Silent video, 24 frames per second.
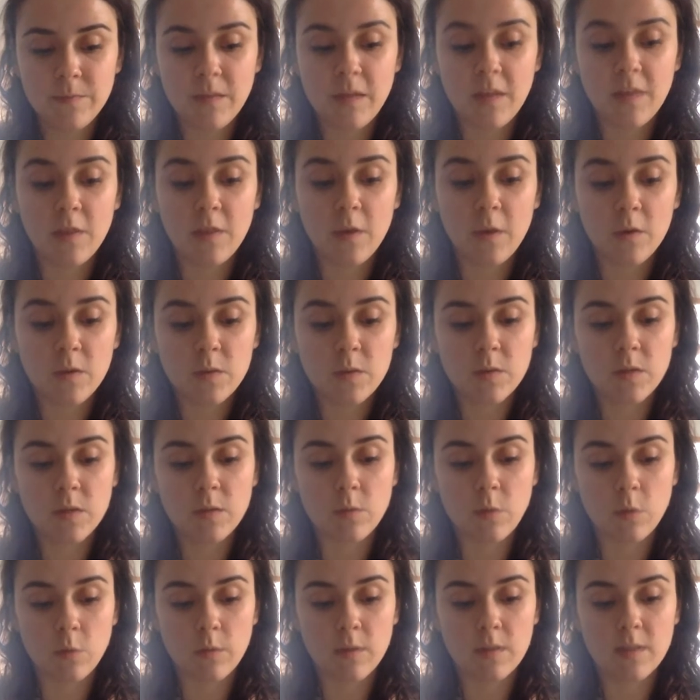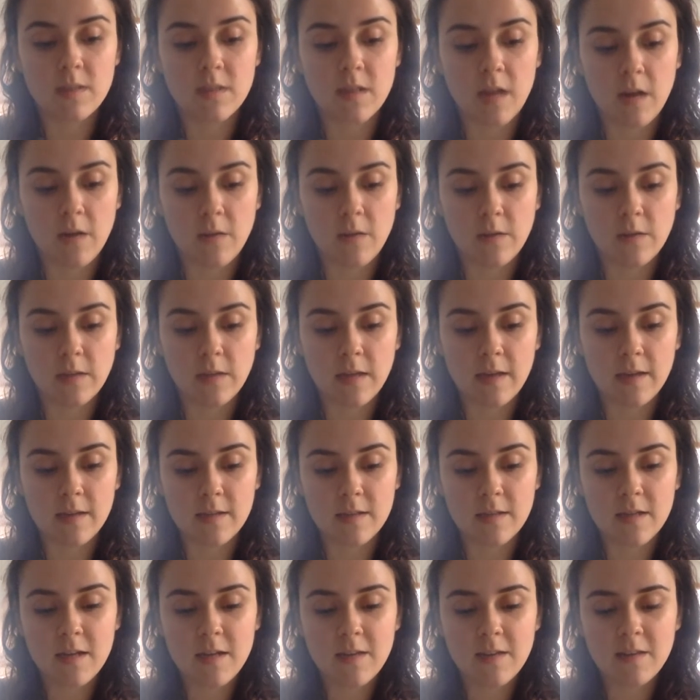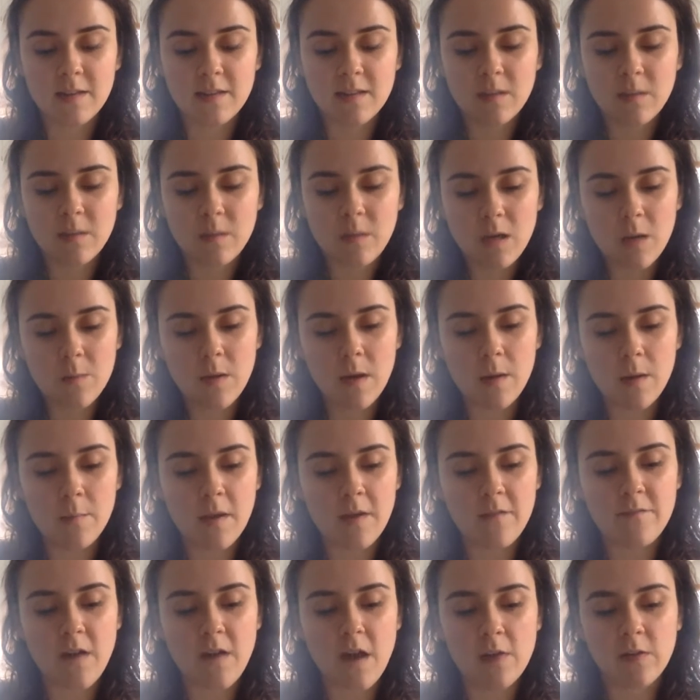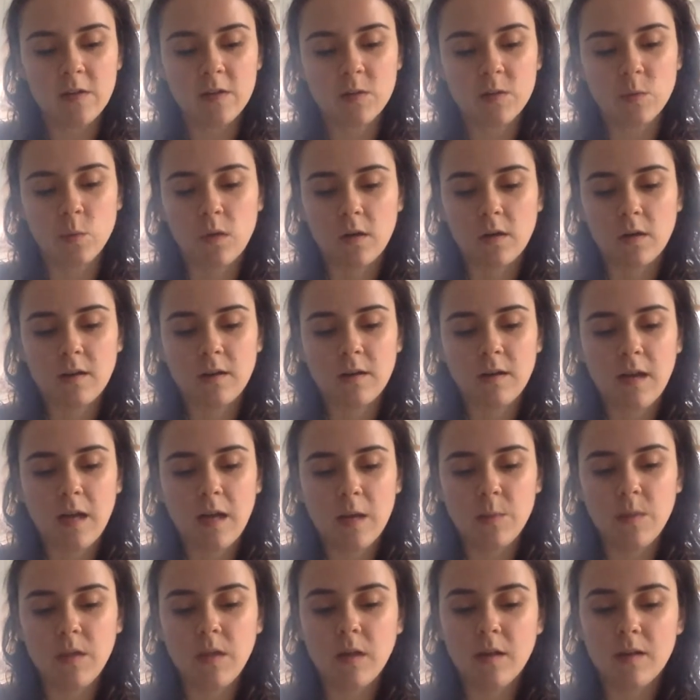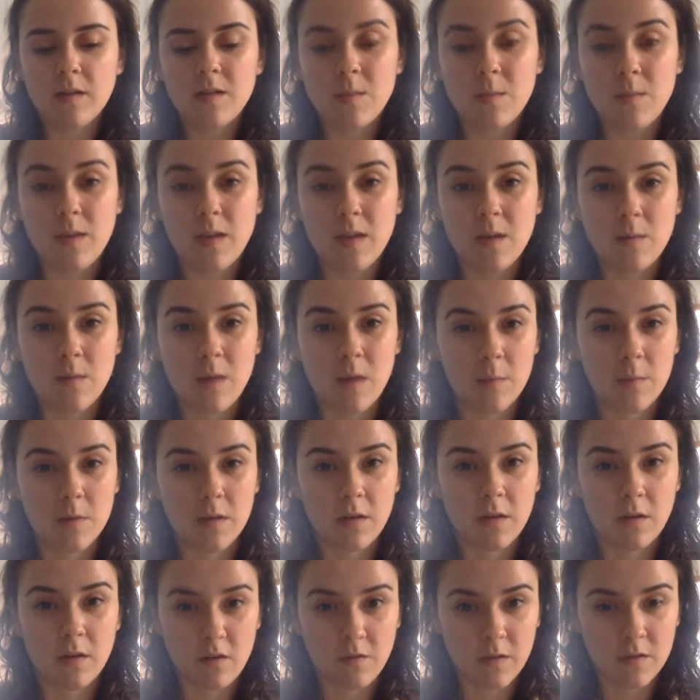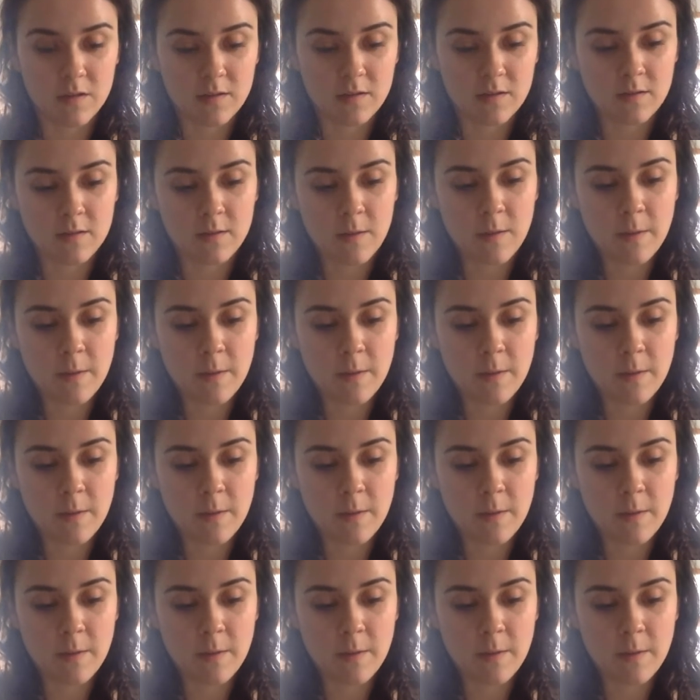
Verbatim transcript: And those were the moments that I realized that something about my father's work had begun to make Mamma nervous.